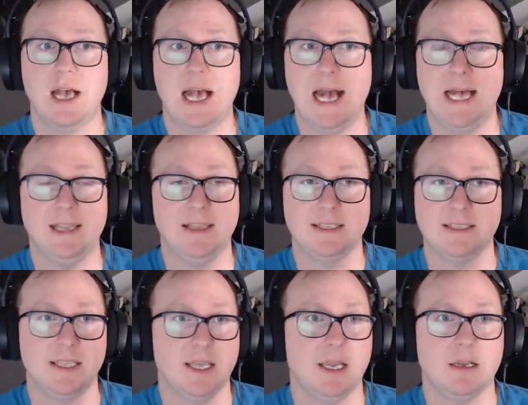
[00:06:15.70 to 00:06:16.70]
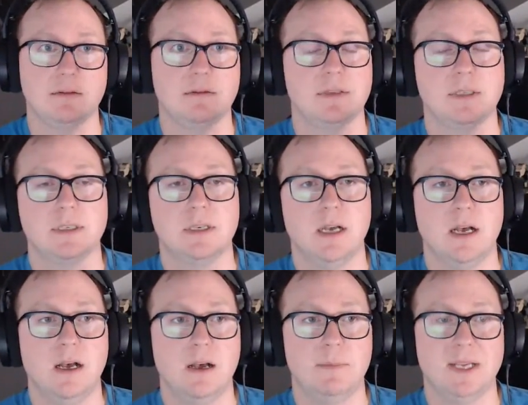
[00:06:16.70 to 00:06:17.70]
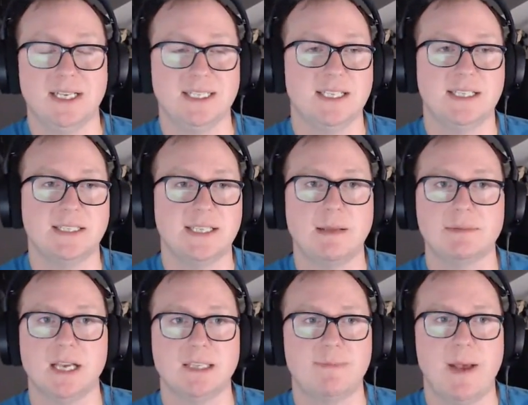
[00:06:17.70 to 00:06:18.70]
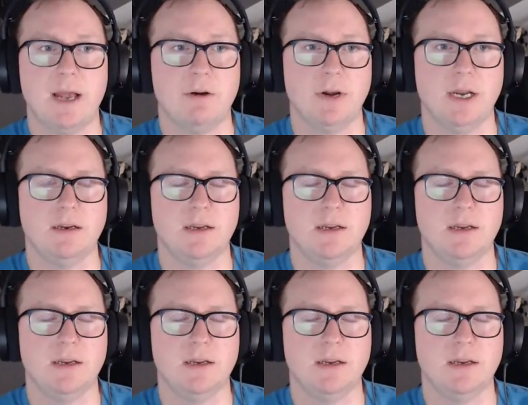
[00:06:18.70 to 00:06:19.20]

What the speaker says: out of this thing because it's the same size battery.